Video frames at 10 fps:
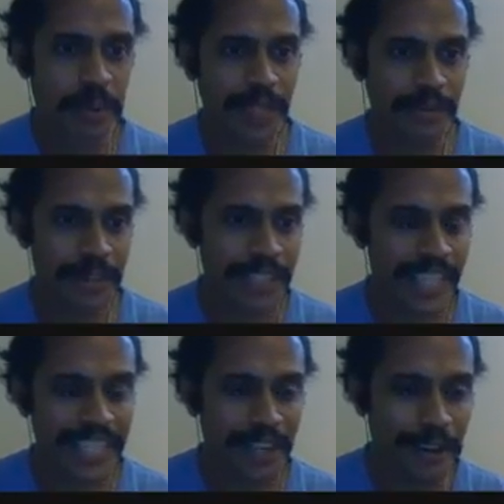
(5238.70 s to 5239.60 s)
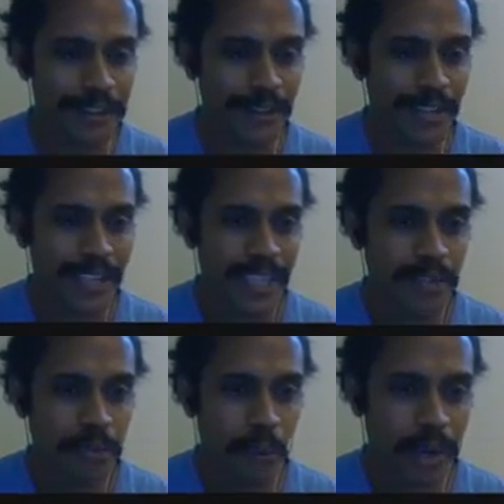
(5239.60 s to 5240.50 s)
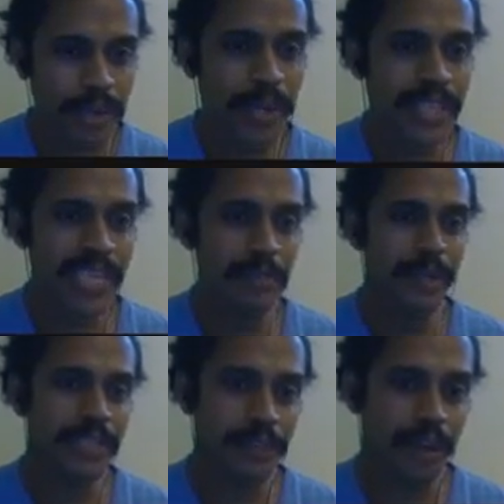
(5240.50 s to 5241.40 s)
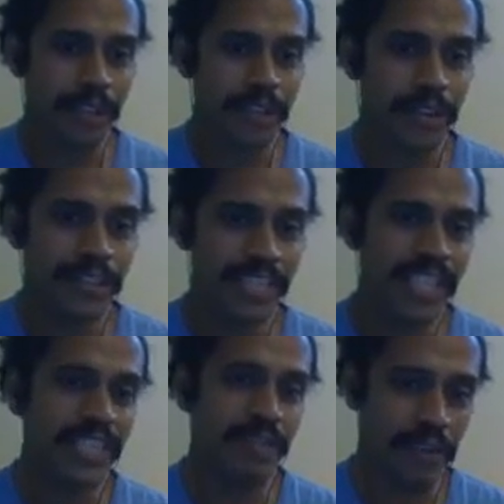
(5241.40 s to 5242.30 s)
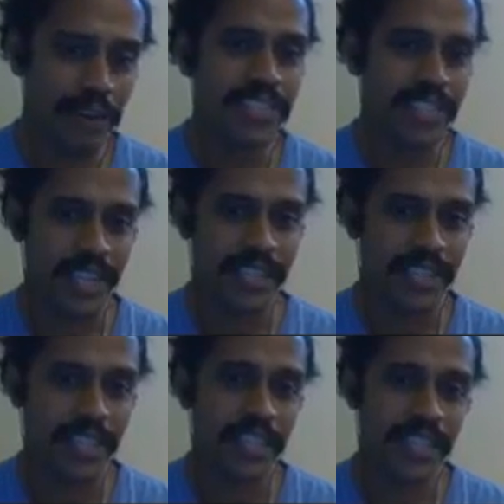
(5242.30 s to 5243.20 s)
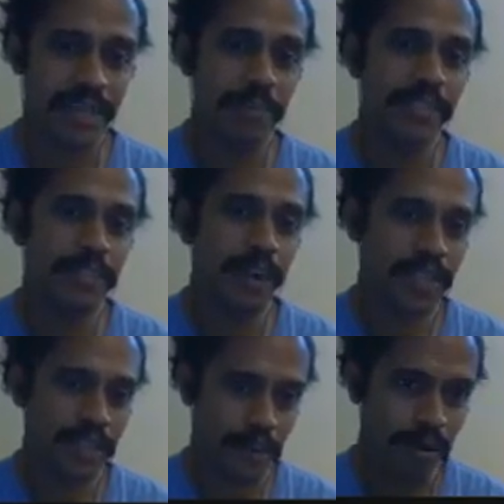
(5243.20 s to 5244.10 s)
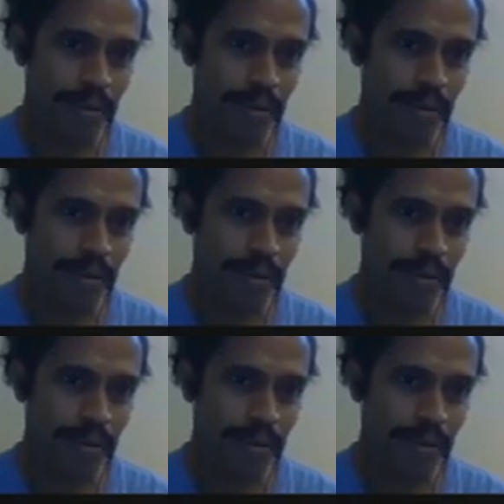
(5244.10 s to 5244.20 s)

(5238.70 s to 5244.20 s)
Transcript: question for the session also. So what are your 3 best dogs you have seen in the world stage, and the 3 best dogs that you